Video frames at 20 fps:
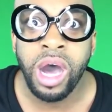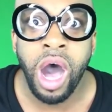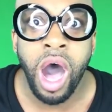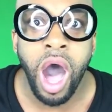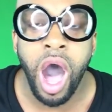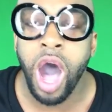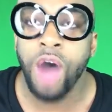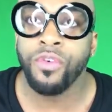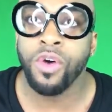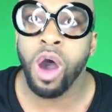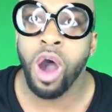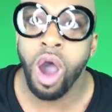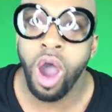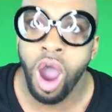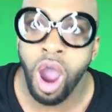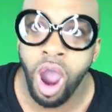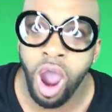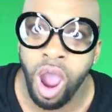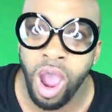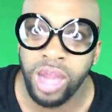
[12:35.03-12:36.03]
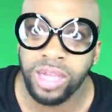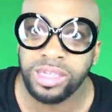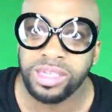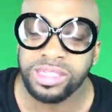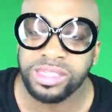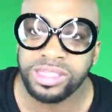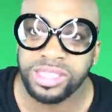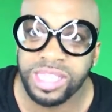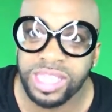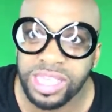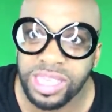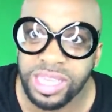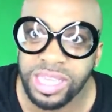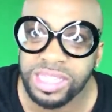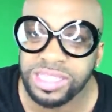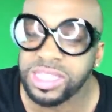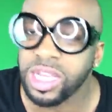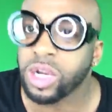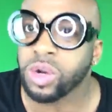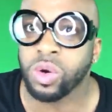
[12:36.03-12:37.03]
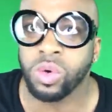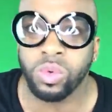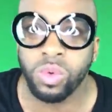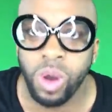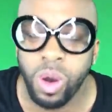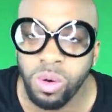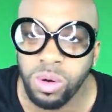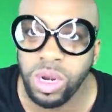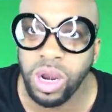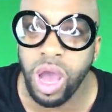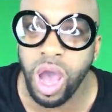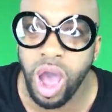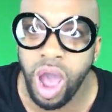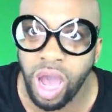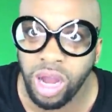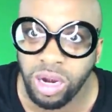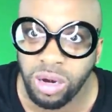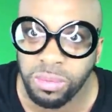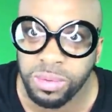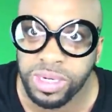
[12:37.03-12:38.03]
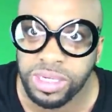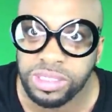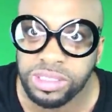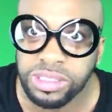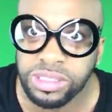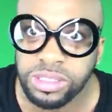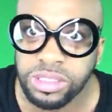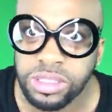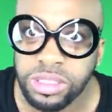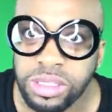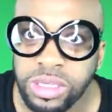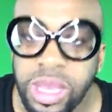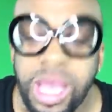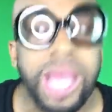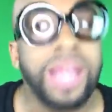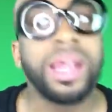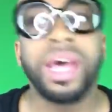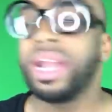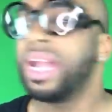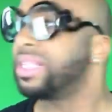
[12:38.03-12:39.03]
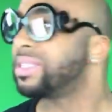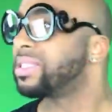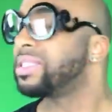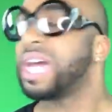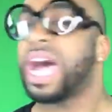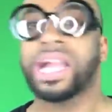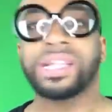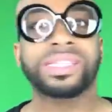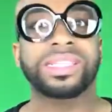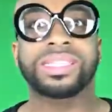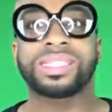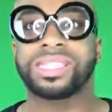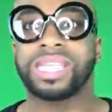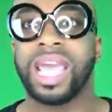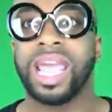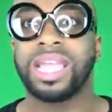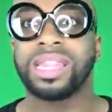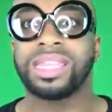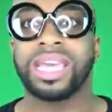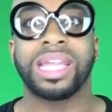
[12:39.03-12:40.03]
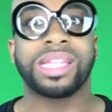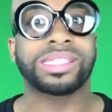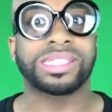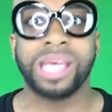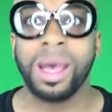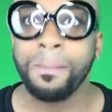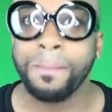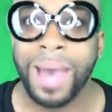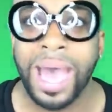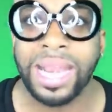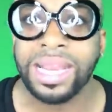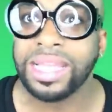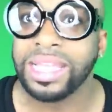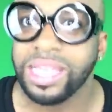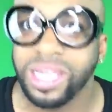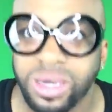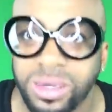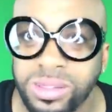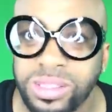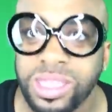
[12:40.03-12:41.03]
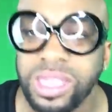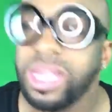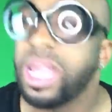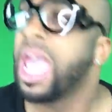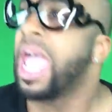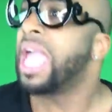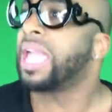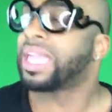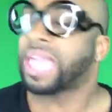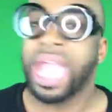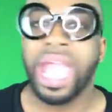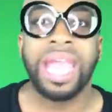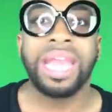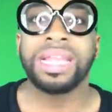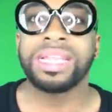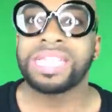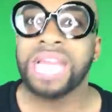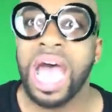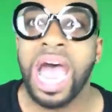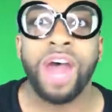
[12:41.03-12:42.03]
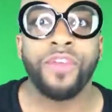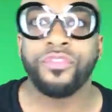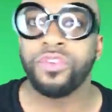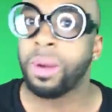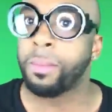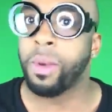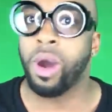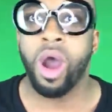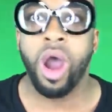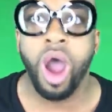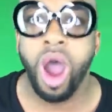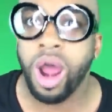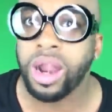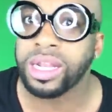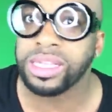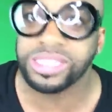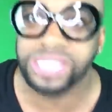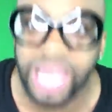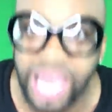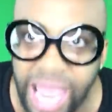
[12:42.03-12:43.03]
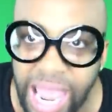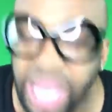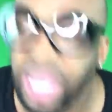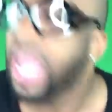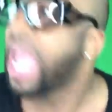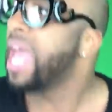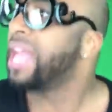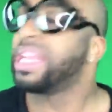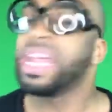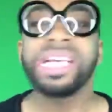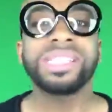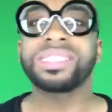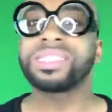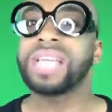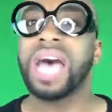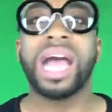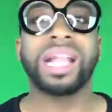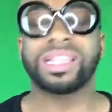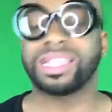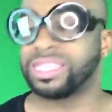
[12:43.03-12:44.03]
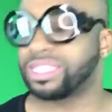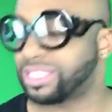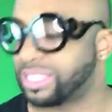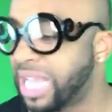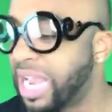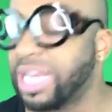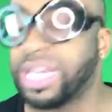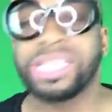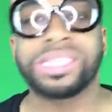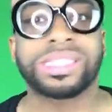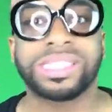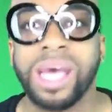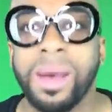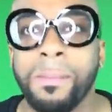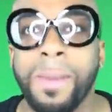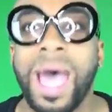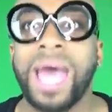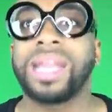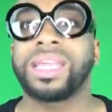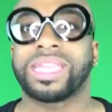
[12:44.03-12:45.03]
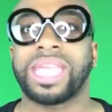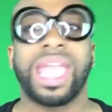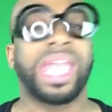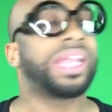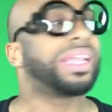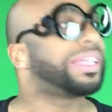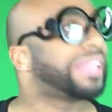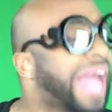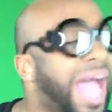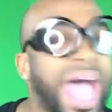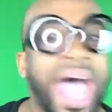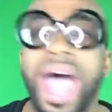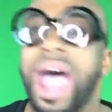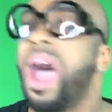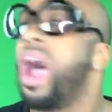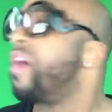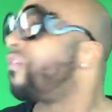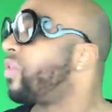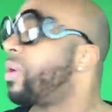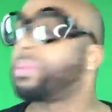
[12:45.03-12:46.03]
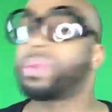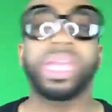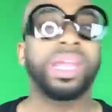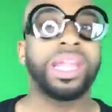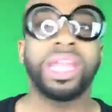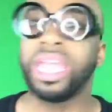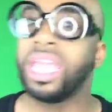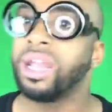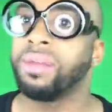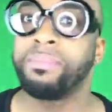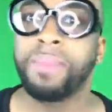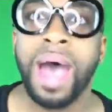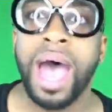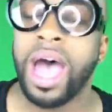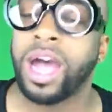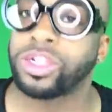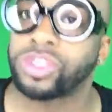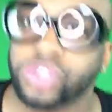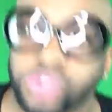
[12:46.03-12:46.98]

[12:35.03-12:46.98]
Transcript: of heart disease and corroded arteries? Now, that's not to say that somebody healthy can't die from a heart attack. That's not to say that somebody can't die from getting hit by a